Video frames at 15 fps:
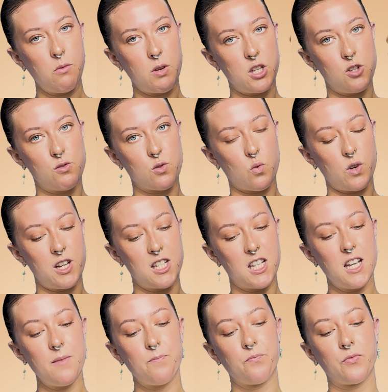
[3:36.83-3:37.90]
when you squeeze
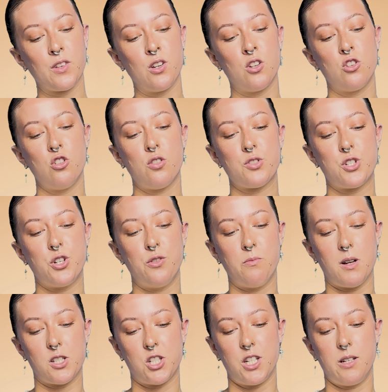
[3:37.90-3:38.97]
it. Not too
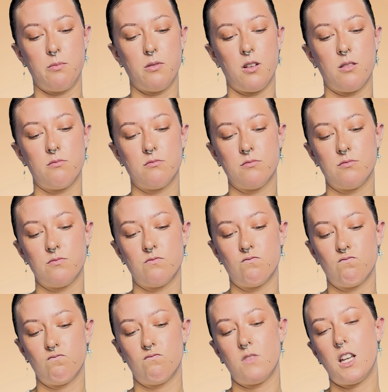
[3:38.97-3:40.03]
mushy, but
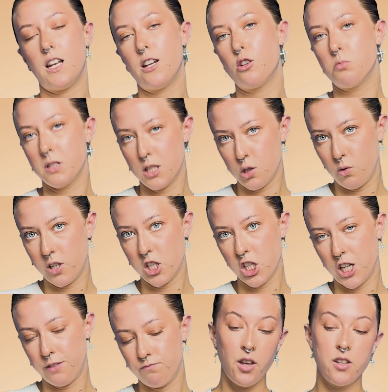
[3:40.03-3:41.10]
a little bit
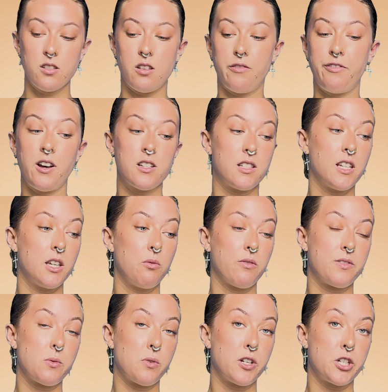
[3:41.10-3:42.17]
squishy. So the first thing you
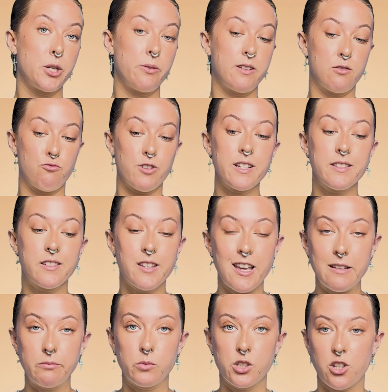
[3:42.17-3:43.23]
also want to do is rinse
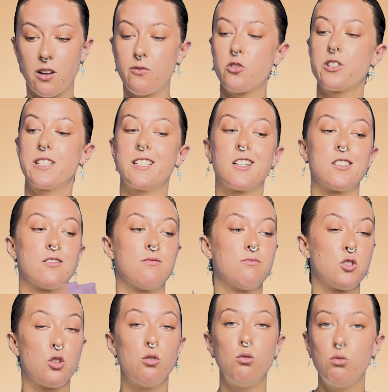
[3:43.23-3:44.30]
it, which I've already done
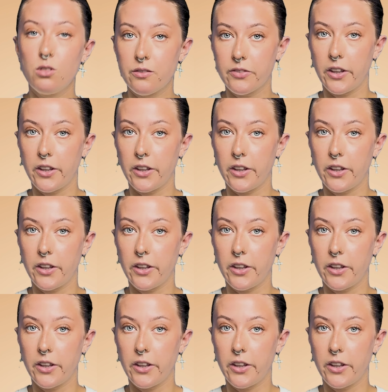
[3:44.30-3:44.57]
to all of